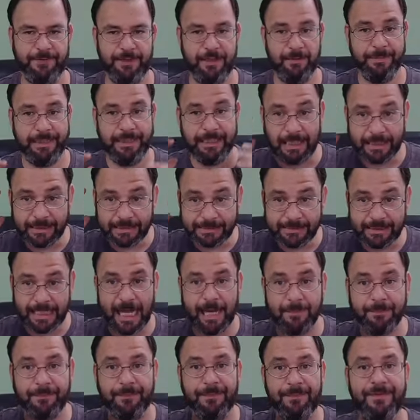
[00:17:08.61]
You know what I mean? Like,
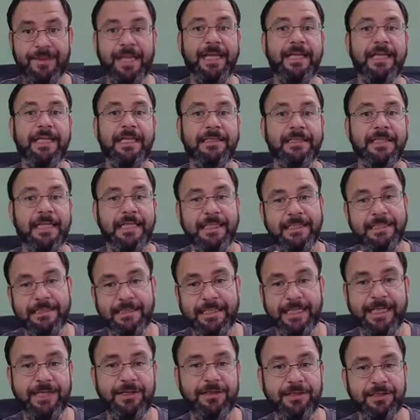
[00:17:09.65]
stop thinking that he's
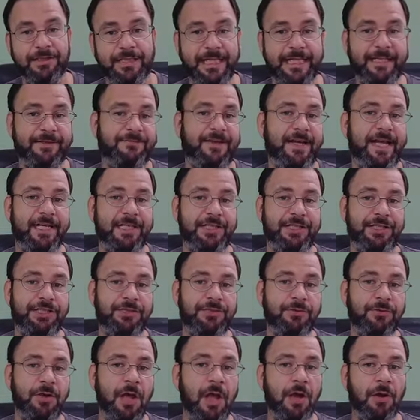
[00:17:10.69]
here to take advantage of
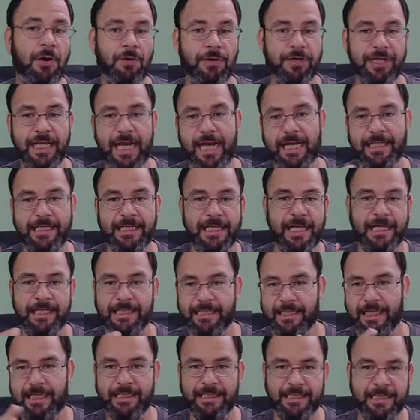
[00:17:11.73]
you or yada yada
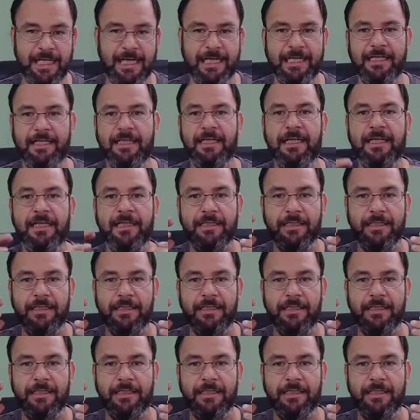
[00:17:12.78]
yada yada,